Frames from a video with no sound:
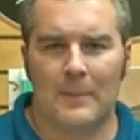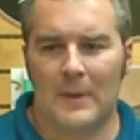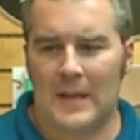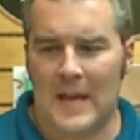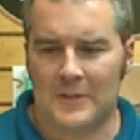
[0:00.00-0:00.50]
It
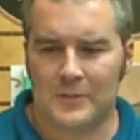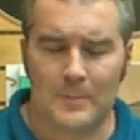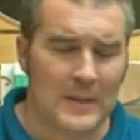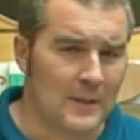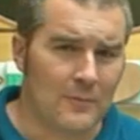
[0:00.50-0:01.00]
might
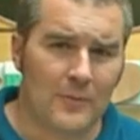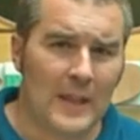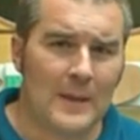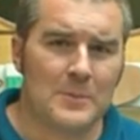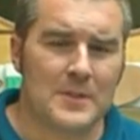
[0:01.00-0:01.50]
actually be
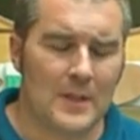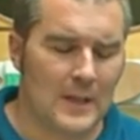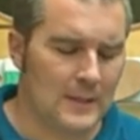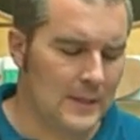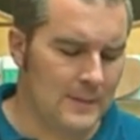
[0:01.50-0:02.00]
inflamed
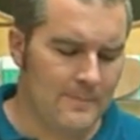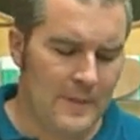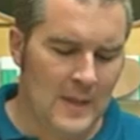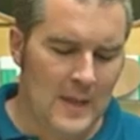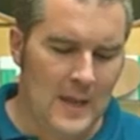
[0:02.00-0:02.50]
slightly,
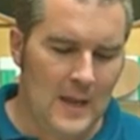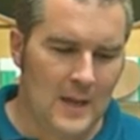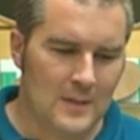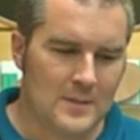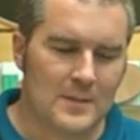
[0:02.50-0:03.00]

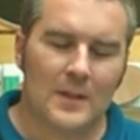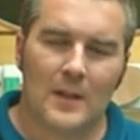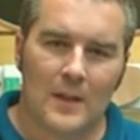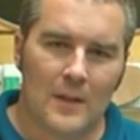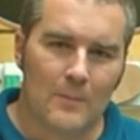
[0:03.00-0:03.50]
and
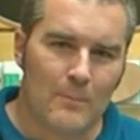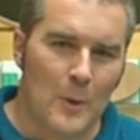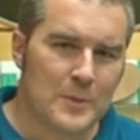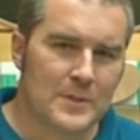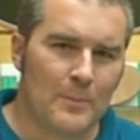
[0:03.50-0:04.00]

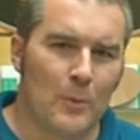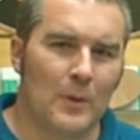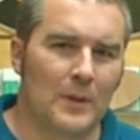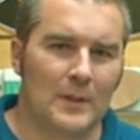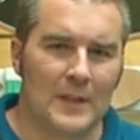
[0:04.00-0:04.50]
most
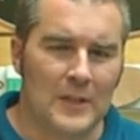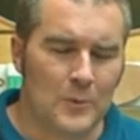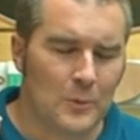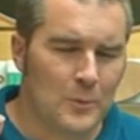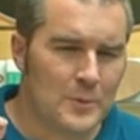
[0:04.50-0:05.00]
importantly,
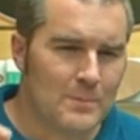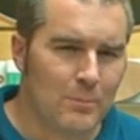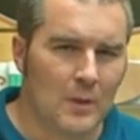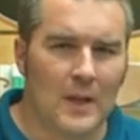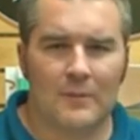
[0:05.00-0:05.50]
you lose
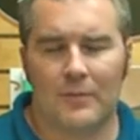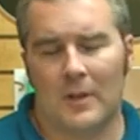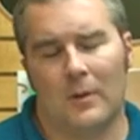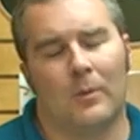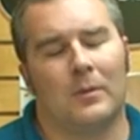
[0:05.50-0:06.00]
blood
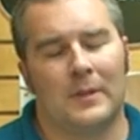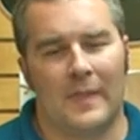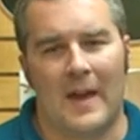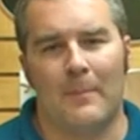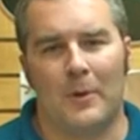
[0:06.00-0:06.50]
flow
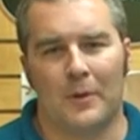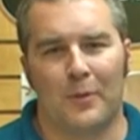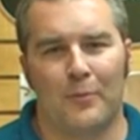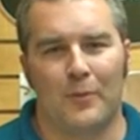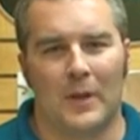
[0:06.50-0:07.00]
to that part
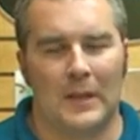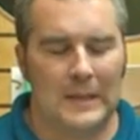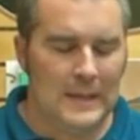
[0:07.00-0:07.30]
of the foot.